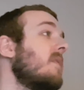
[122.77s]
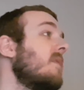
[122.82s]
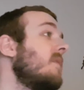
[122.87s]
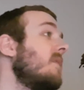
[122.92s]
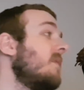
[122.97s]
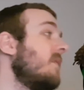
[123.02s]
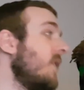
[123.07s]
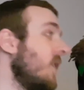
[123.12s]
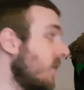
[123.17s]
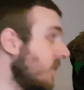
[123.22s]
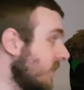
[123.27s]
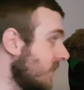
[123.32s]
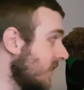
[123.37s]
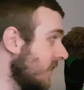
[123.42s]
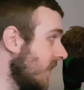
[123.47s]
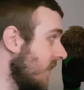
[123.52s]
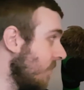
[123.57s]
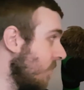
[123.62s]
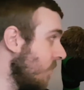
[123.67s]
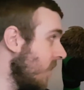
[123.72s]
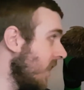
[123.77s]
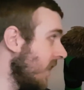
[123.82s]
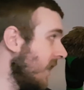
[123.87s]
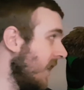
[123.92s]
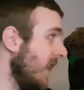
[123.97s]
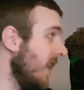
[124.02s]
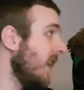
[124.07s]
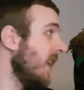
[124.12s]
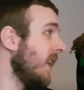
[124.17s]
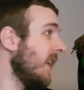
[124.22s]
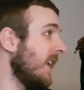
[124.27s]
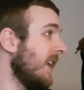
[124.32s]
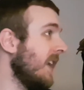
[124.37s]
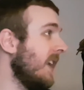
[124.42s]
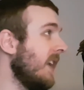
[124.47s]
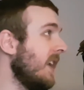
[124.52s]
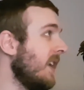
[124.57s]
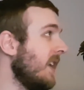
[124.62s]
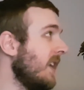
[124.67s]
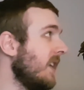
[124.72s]
fills someone,
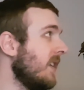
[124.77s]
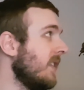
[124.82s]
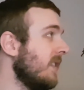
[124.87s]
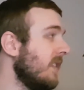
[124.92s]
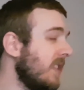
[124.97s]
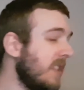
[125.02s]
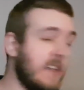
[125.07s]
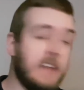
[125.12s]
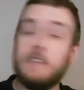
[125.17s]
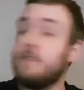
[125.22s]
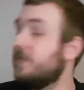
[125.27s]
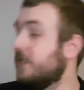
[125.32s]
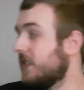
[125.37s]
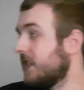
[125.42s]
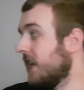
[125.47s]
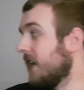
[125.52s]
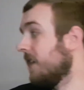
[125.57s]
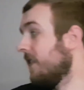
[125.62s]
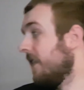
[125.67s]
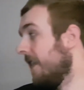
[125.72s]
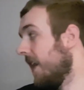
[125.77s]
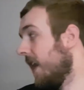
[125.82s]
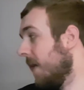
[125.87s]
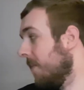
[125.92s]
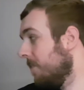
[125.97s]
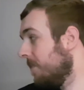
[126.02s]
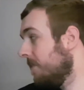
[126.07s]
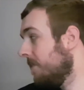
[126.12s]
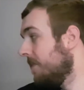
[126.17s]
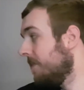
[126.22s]
he lives in them.